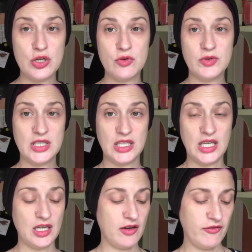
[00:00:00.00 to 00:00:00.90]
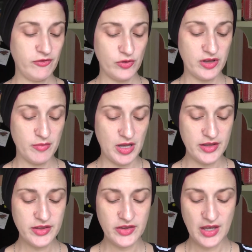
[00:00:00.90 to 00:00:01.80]
using for the
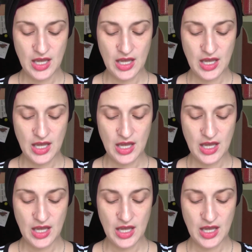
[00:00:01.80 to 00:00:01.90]
month,